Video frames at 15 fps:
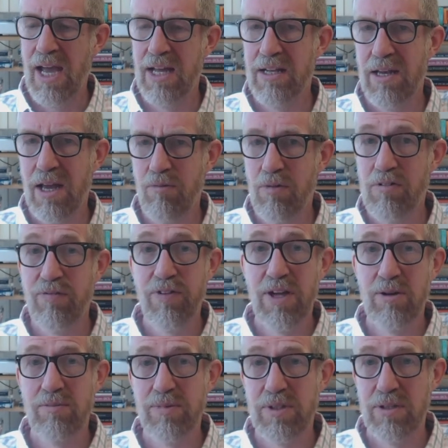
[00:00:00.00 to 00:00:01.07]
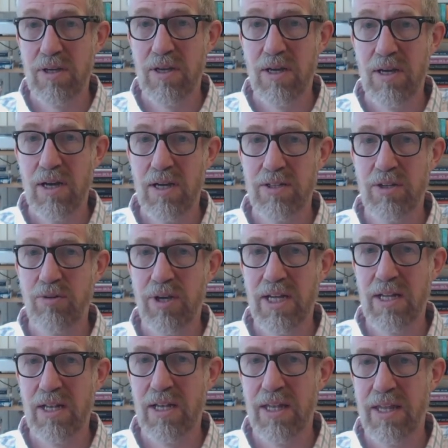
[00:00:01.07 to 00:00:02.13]
was filmed her doing
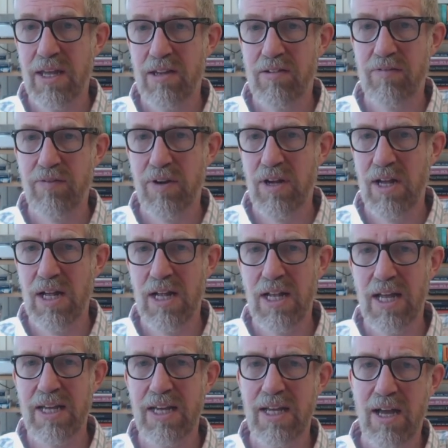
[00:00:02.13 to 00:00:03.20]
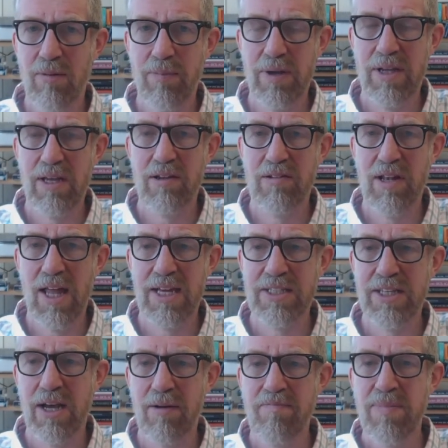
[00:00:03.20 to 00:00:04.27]
this uh, like a couple of years later,
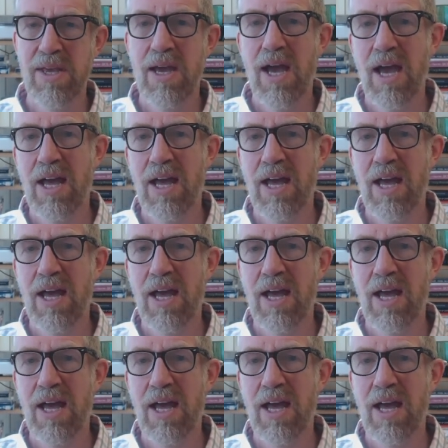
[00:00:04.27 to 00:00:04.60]
and